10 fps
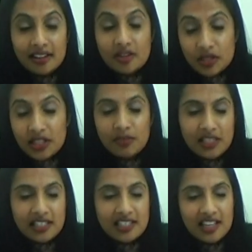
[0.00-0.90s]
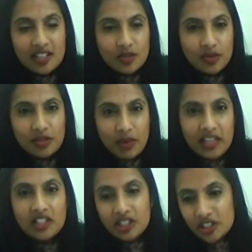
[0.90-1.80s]
those can be discussed with the
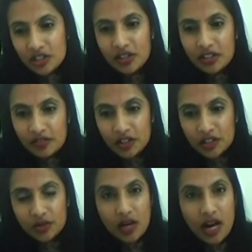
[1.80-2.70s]
patient during the virtual